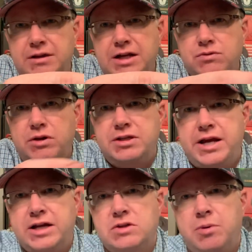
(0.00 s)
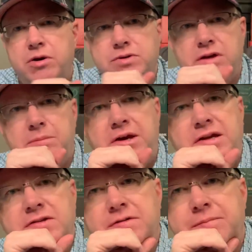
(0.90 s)
That's what text posing
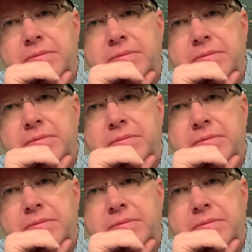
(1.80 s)
means.